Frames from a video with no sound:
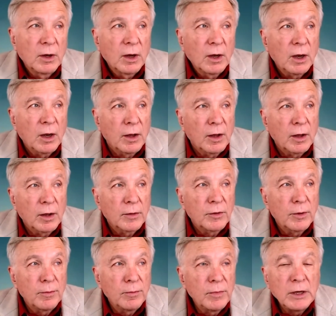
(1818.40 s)
uh,
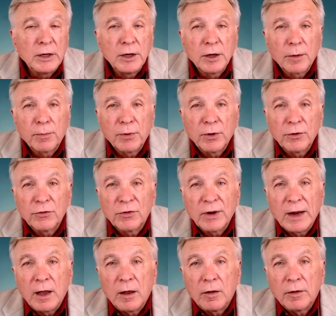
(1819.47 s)
the media
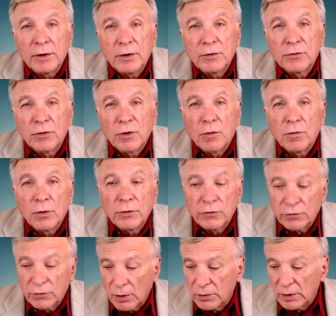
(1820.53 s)
personality, and so forth,
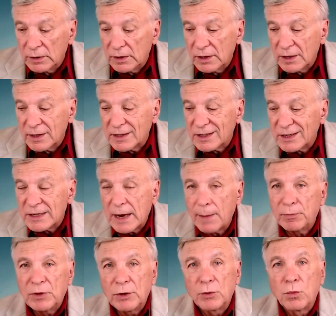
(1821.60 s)
so that the
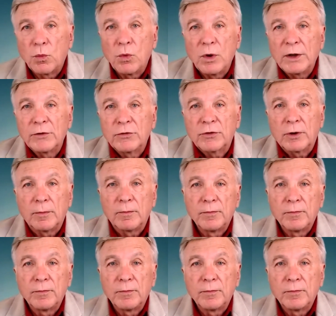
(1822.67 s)
accepted wisdom